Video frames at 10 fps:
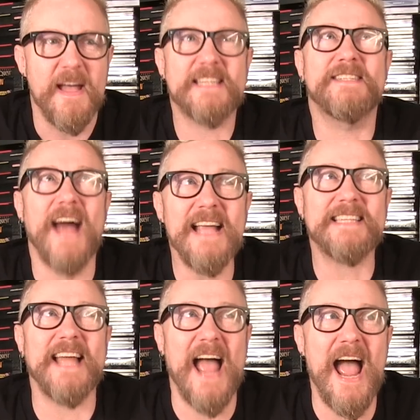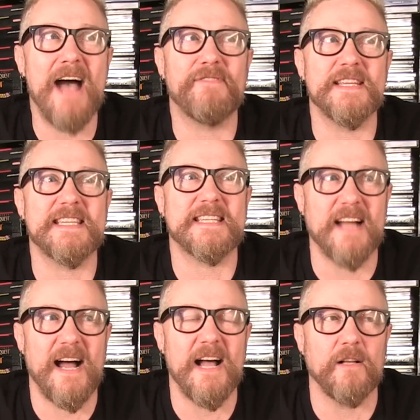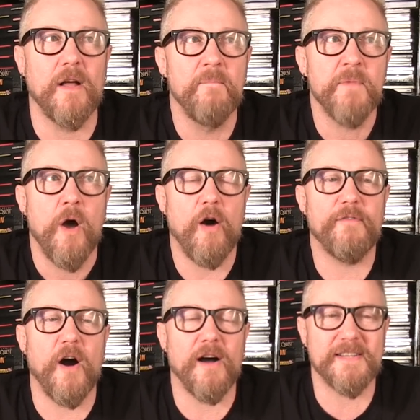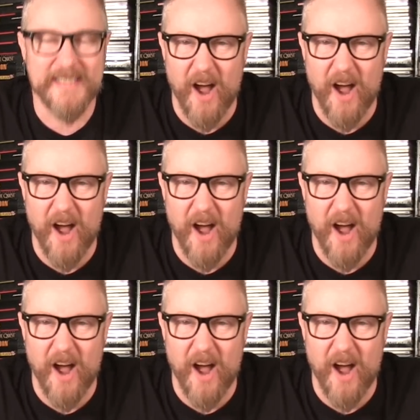it's nice to have this style of uh,